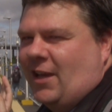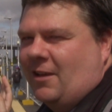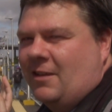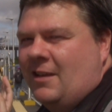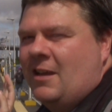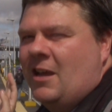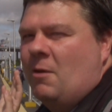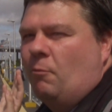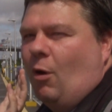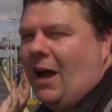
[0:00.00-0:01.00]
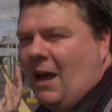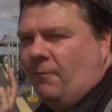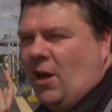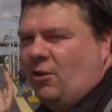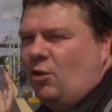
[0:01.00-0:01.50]
But what I
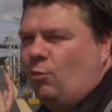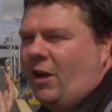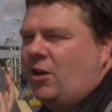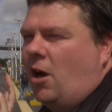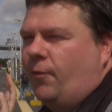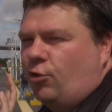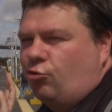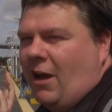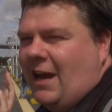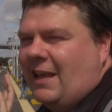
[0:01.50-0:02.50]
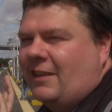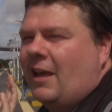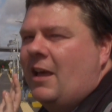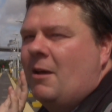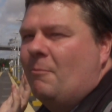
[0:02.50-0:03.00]
have noticed when I got off the train is
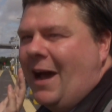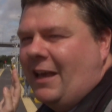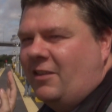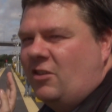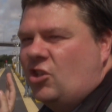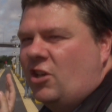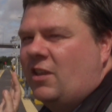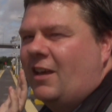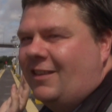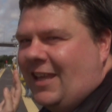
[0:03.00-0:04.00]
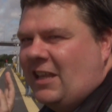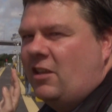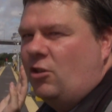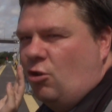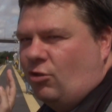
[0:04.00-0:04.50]
passengers did
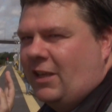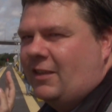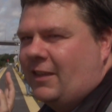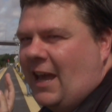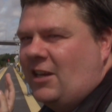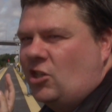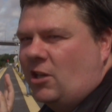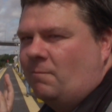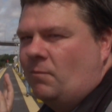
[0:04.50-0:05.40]
use this station.